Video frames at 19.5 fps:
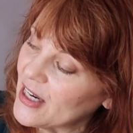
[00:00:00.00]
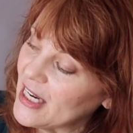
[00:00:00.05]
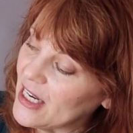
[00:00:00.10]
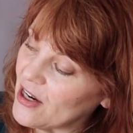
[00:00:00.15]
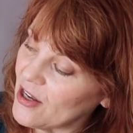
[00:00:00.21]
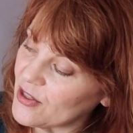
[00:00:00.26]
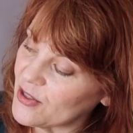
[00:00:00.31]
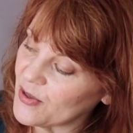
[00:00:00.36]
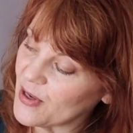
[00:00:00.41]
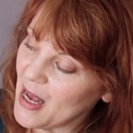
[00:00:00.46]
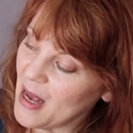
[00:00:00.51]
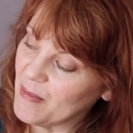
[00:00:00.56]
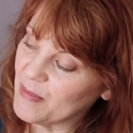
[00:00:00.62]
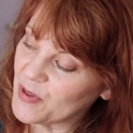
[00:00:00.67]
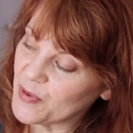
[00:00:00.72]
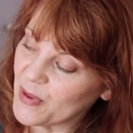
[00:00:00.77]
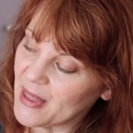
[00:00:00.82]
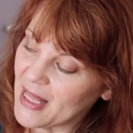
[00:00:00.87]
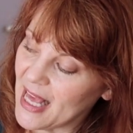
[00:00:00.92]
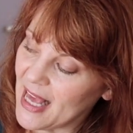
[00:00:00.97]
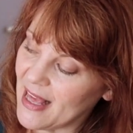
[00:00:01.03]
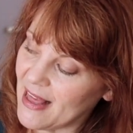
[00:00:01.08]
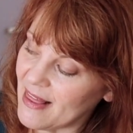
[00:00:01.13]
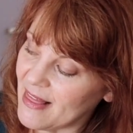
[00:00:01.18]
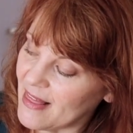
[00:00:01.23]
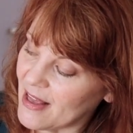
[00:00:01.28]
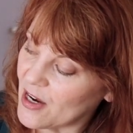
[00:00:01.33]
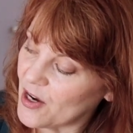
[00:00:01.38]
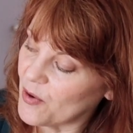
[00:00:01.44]
It also comes with a
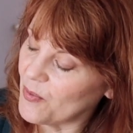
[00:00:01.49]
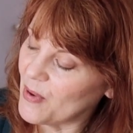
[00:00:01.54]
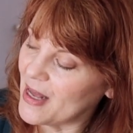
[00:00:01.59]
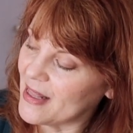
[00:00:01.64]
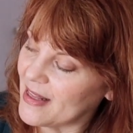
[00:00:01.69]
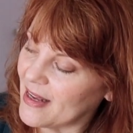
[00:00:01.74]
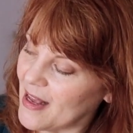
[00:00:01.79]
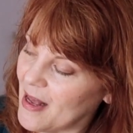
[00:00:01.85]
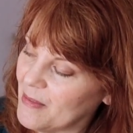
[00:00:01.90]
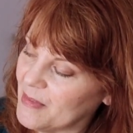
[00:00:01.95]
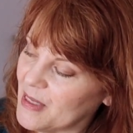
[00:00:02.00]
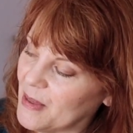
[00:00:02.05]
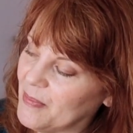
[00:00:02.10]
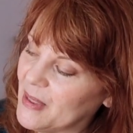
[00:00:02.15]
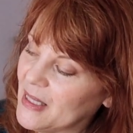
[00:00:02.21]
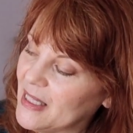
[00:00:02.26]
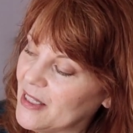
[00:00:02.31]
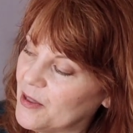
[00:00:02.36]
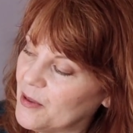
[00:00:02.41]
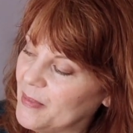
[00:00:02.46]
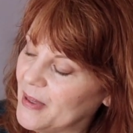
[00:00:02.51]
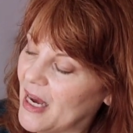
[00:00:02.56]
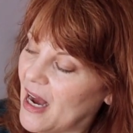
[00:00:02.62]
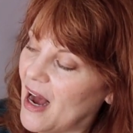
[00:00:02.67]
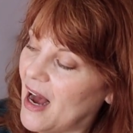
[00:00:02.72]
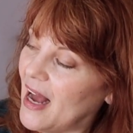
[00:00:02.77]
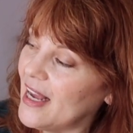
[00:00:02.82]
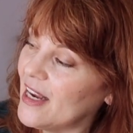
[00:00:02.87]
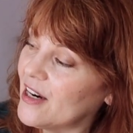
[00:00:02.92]
thicker one that comes up a little bit
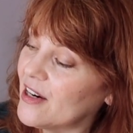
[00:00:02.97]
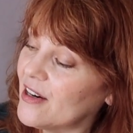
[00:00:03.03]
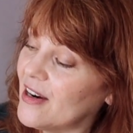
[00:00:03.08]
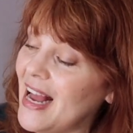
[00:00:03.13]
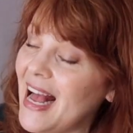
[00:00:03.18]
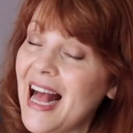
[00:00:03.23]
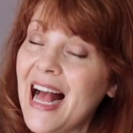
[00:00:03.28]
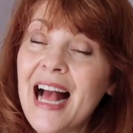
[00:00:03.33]
higher,